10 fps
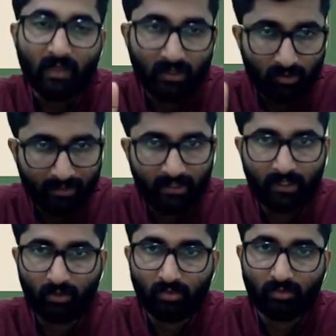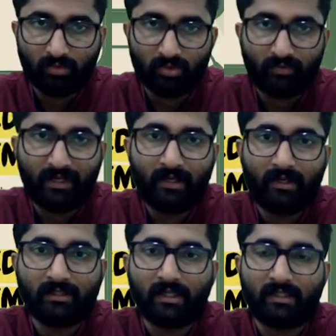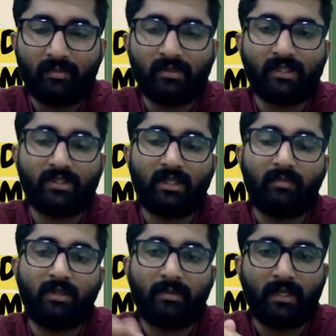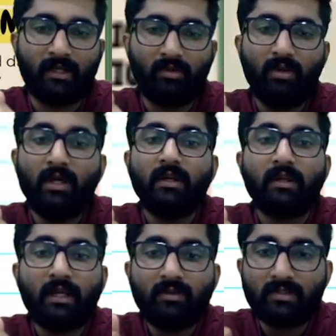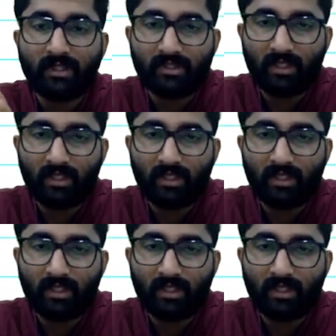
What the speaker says: 22. So we did discuss about section number 22. Now section